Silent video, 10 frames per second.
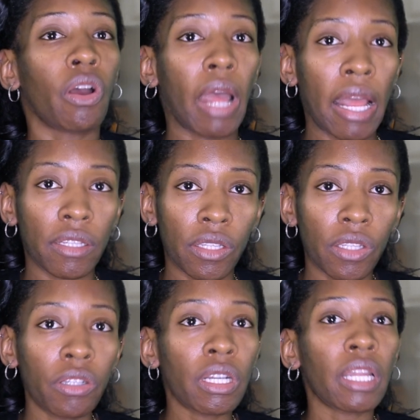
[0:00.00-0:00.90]
as it's
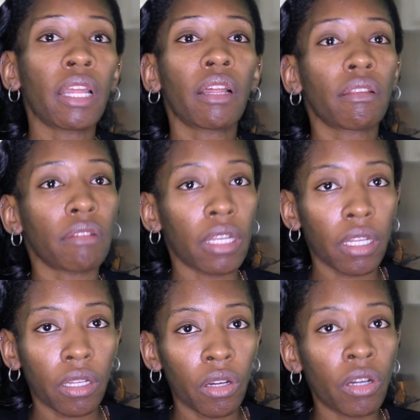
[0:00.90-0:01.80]
cooking, let
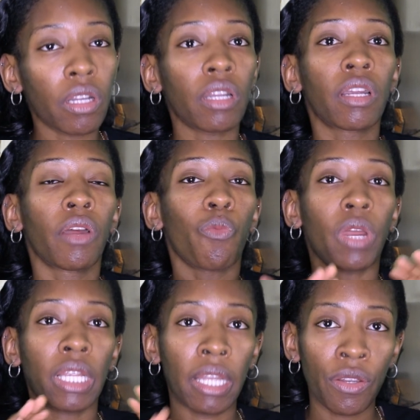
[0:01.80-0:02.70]
it cook.
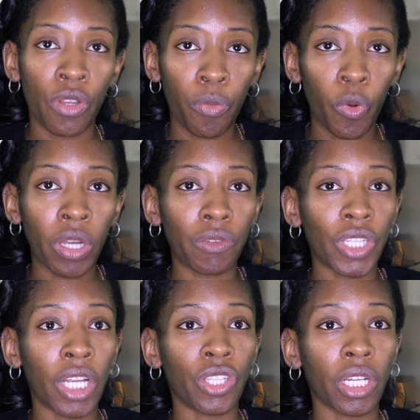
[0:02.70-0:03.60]
When it gets to the point of
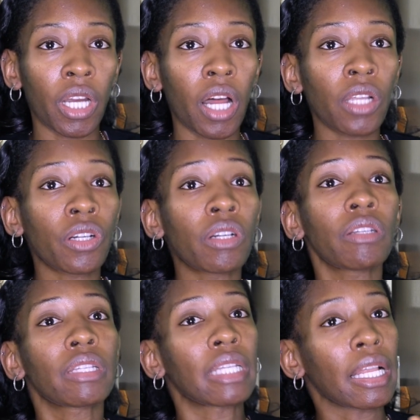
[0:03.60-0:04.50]
changing color,
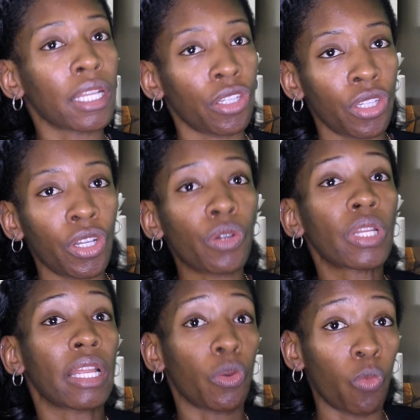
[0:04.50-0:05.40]
that lets you know
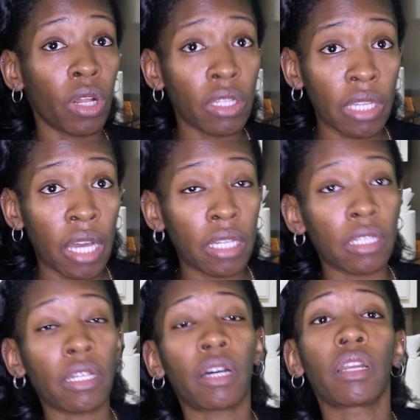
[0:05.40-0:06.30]
that the one side is
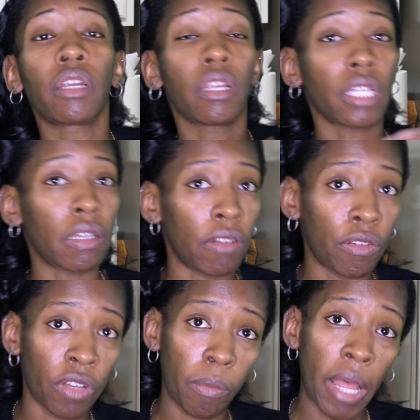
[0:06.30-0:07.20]
done. Give it a
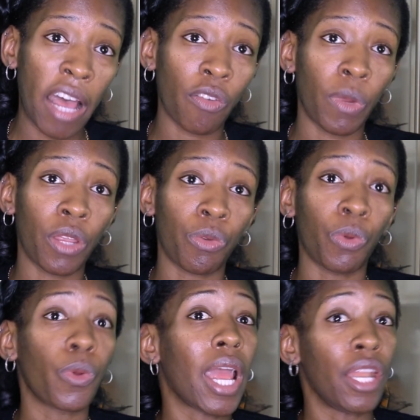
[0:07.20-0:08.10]
flip halfway
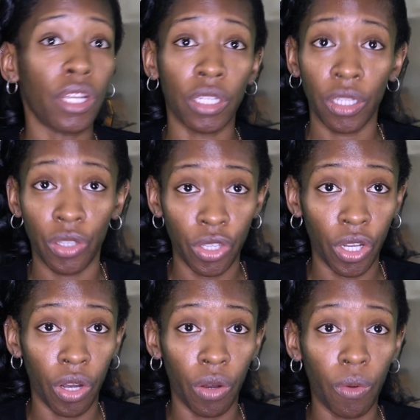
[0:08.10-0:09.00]
through and you're good to
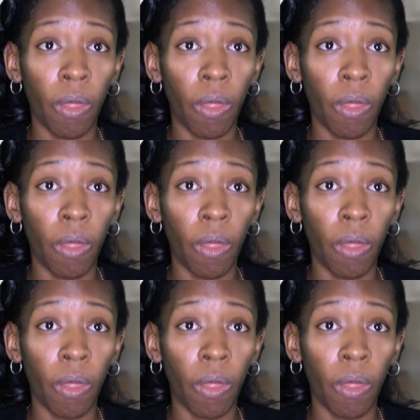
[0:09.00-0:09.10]
go.